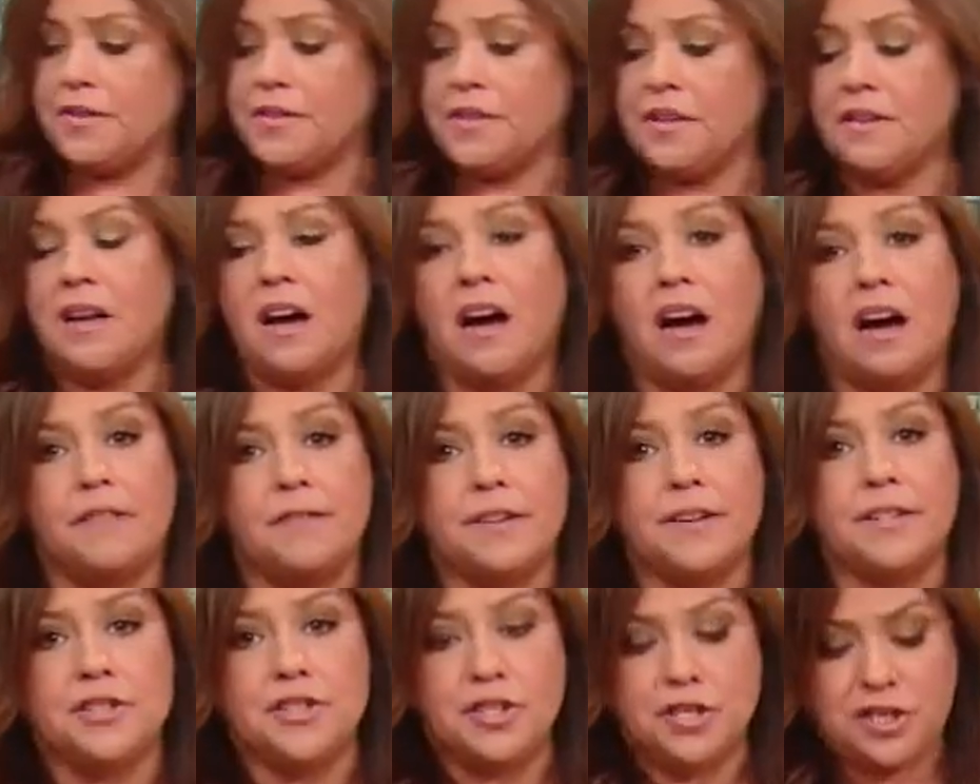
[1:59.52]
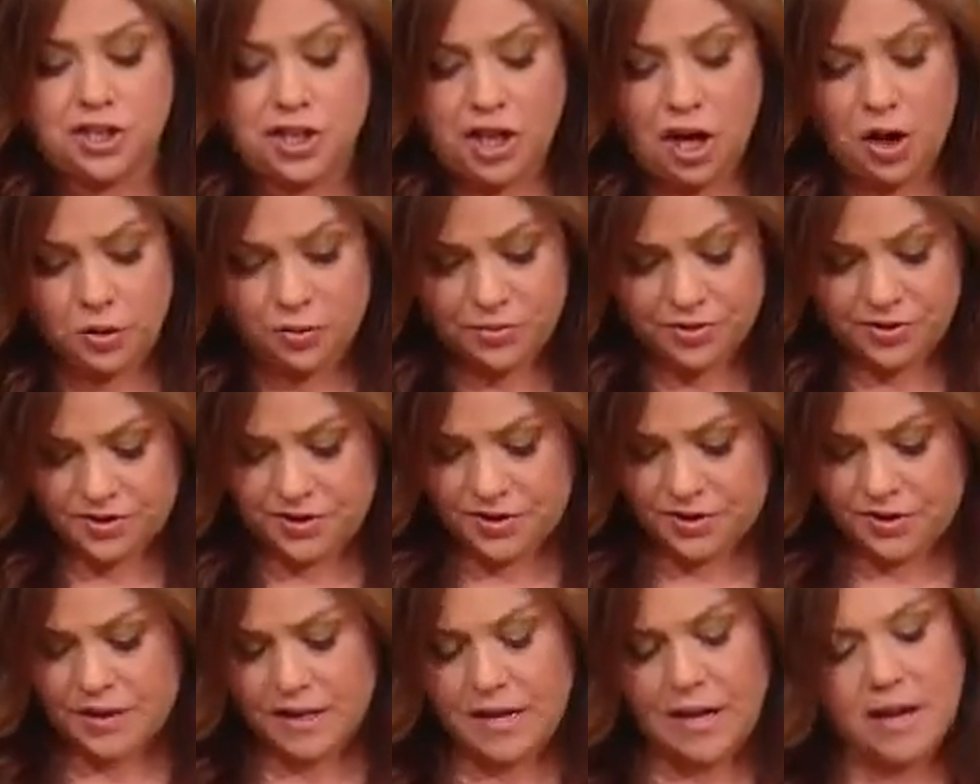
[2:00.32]
this in the oven to
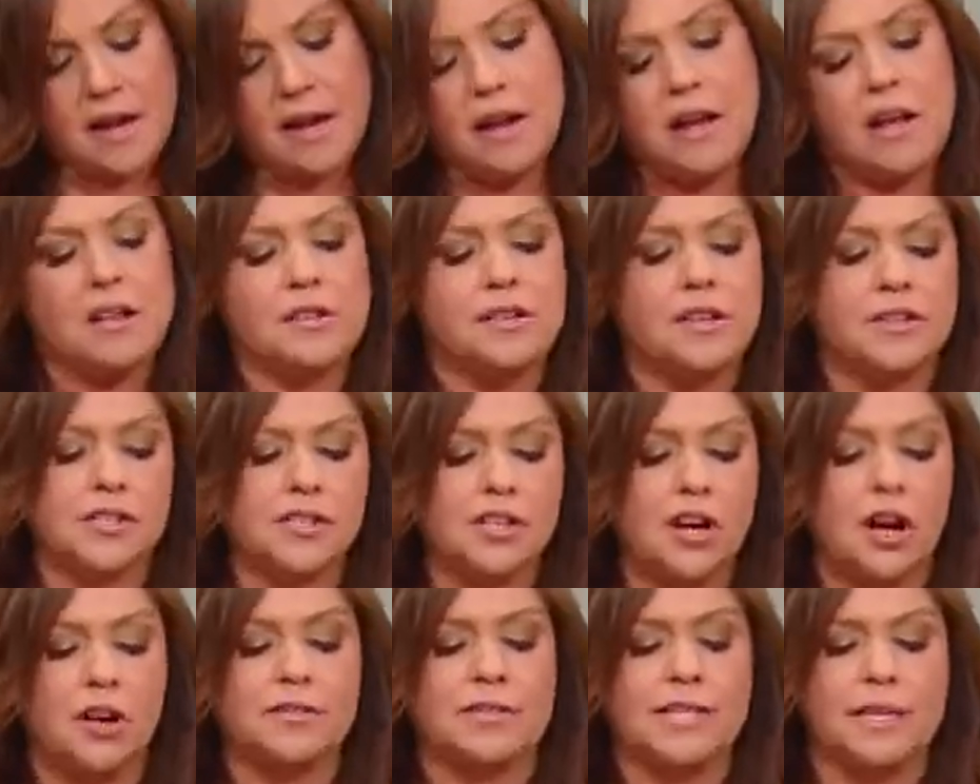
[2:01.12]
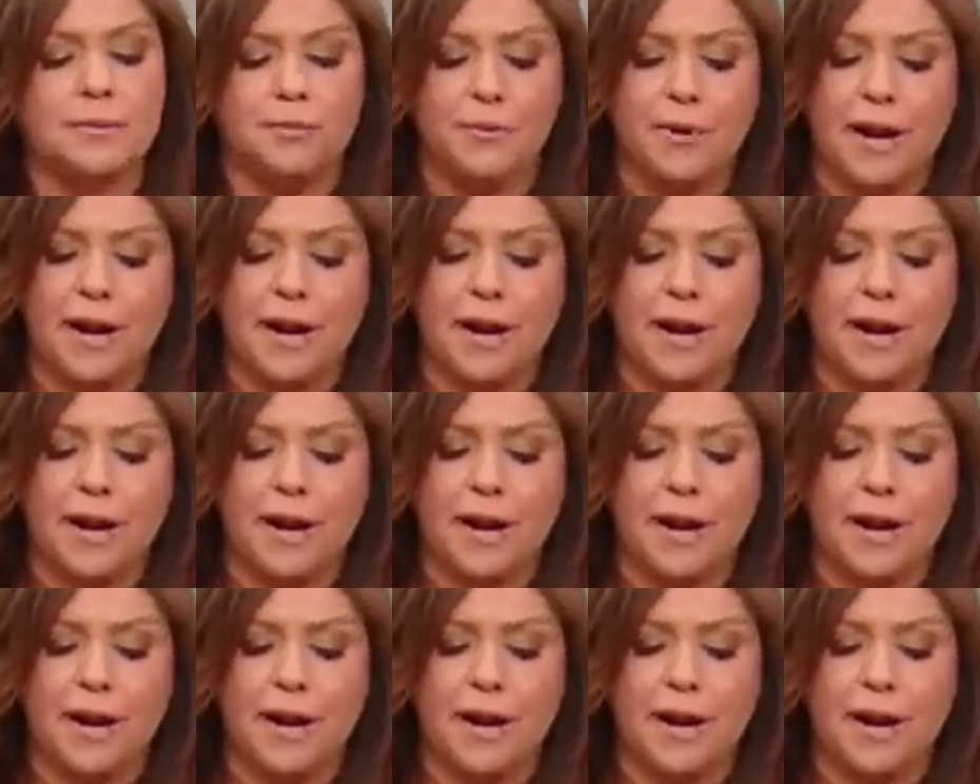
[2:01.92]
toast. The salty